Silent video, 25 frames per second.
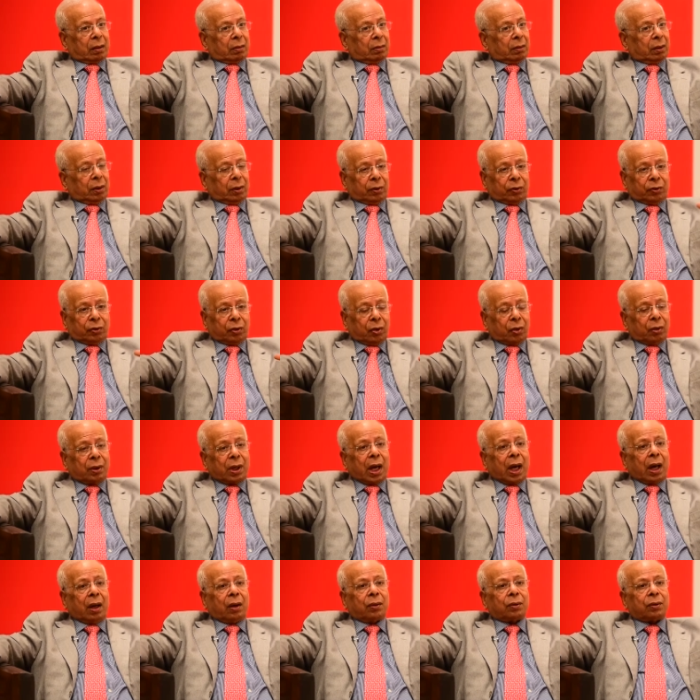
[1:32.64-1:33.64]
There is no
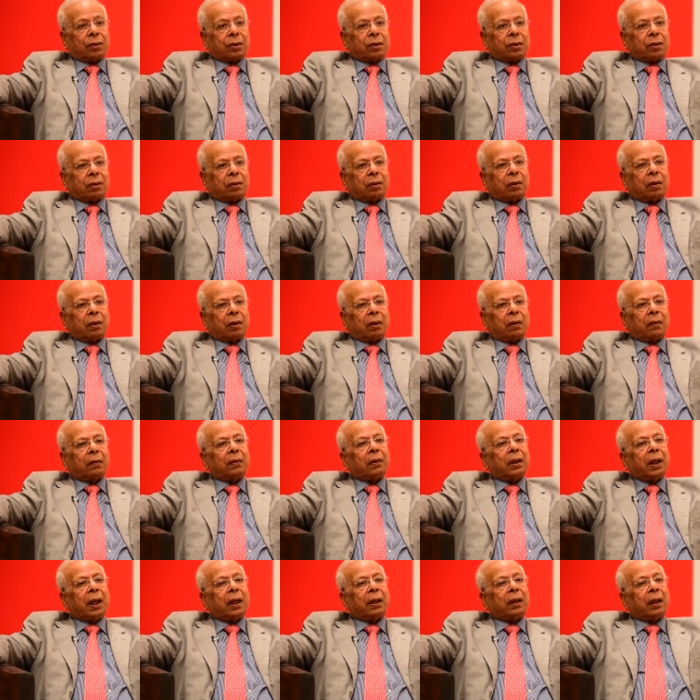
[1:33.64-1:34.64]
doubt
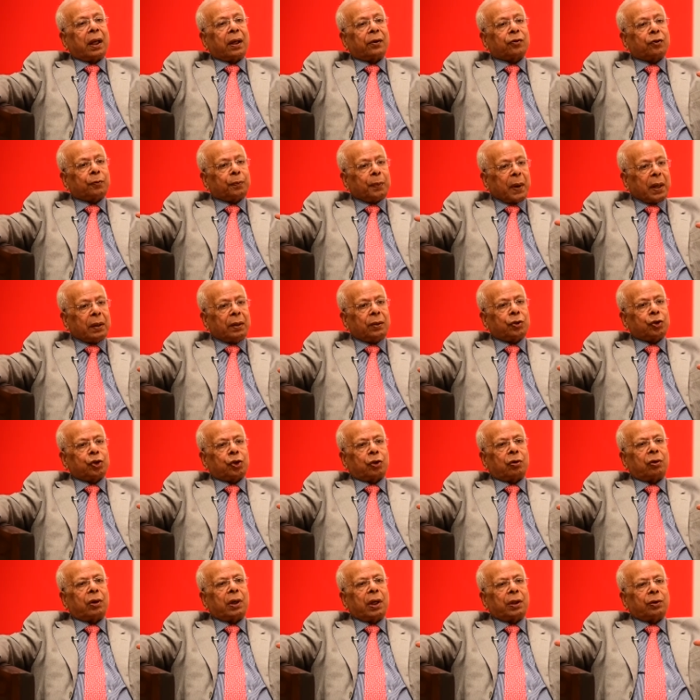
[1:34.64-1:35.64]
that
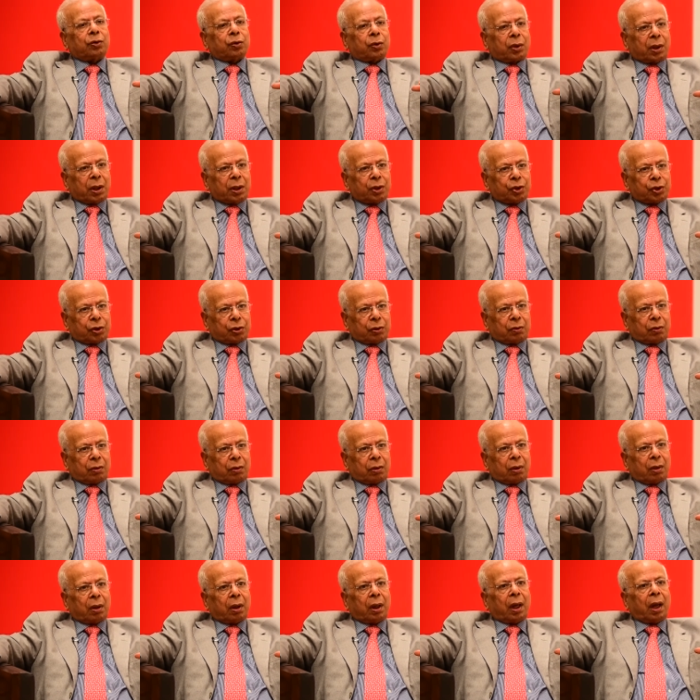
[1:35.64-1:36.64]
expenditure on education
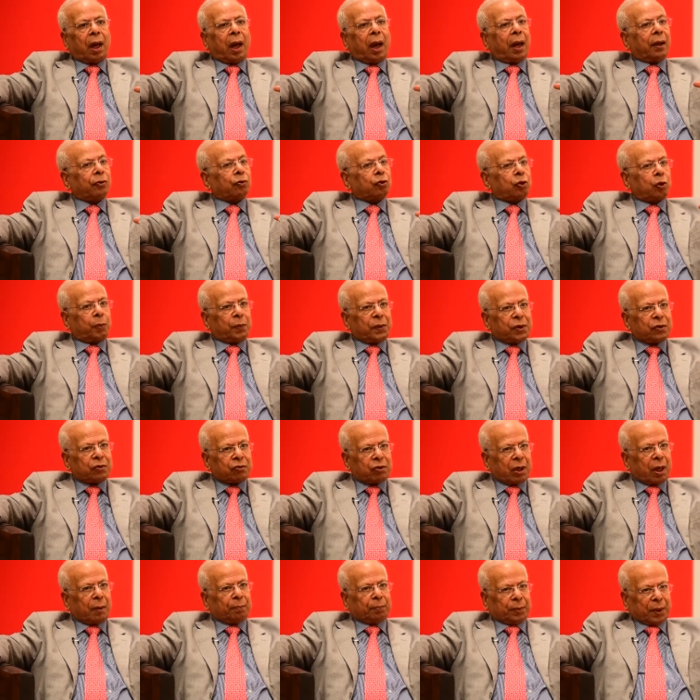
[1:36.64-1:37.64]
has to be
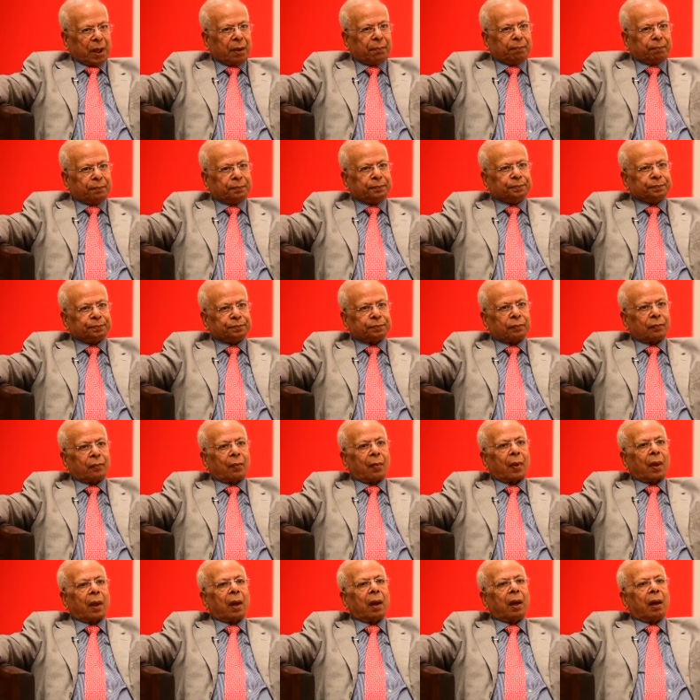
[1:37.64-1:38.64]
stepped up,
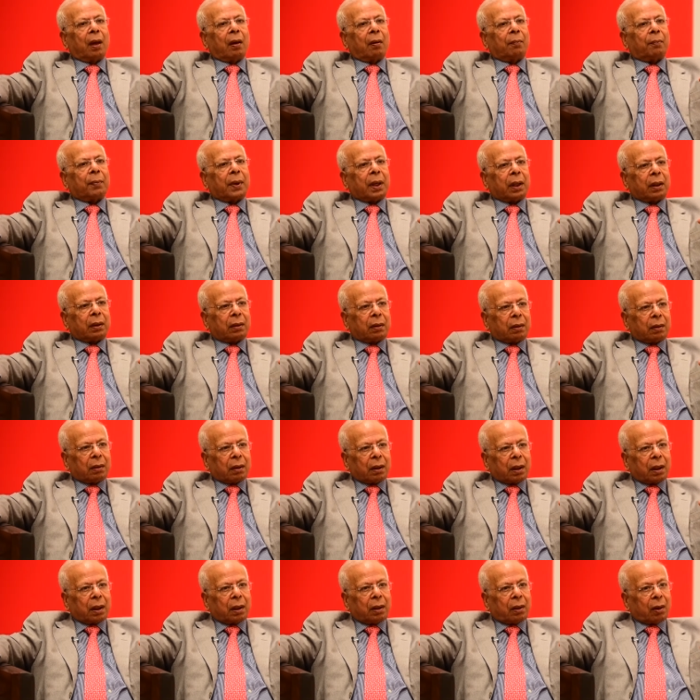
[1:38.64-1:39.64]
but
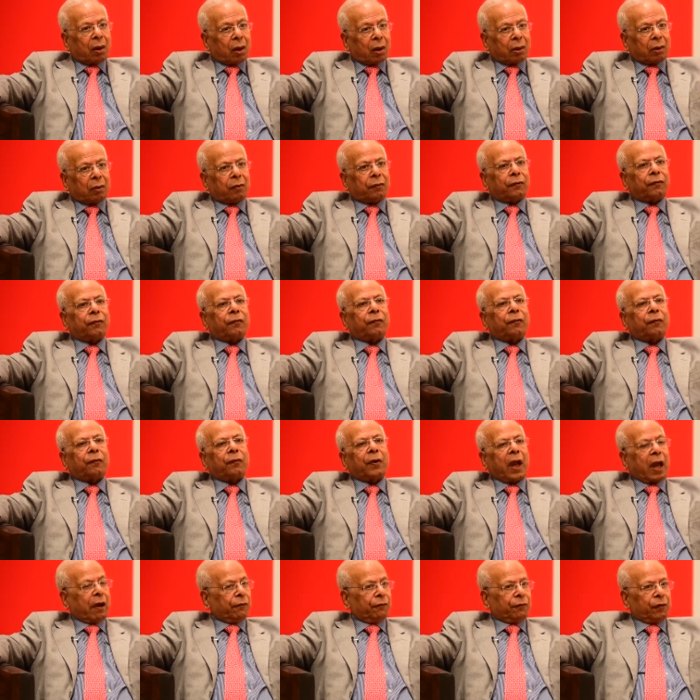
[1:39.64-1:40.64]
a lot of
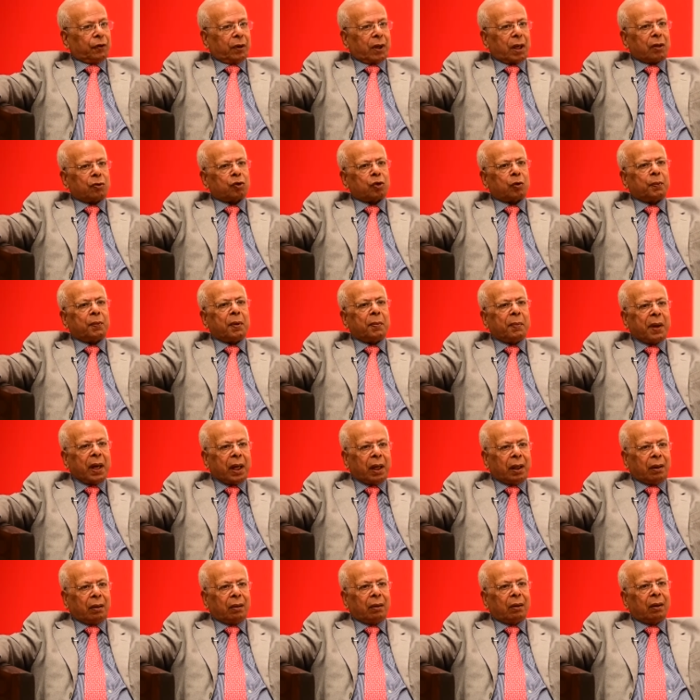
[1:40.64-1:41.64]
effort has to be
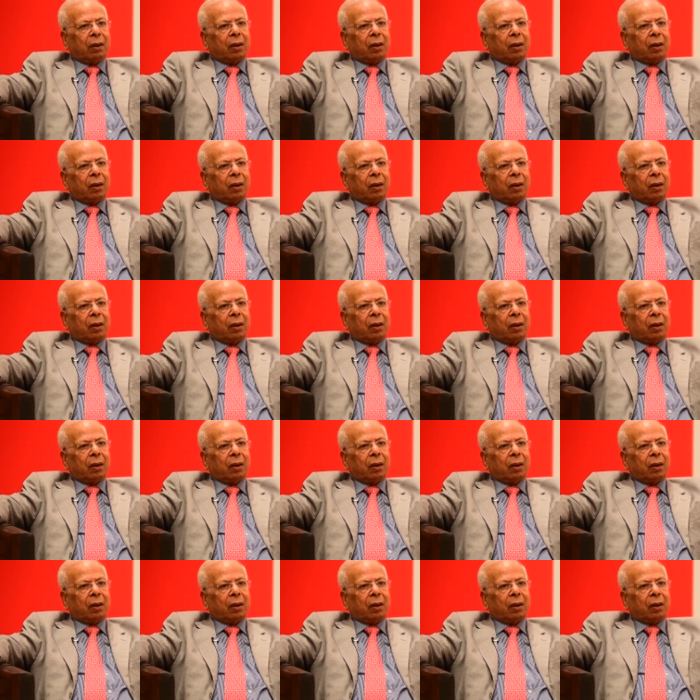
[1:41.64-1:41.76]
made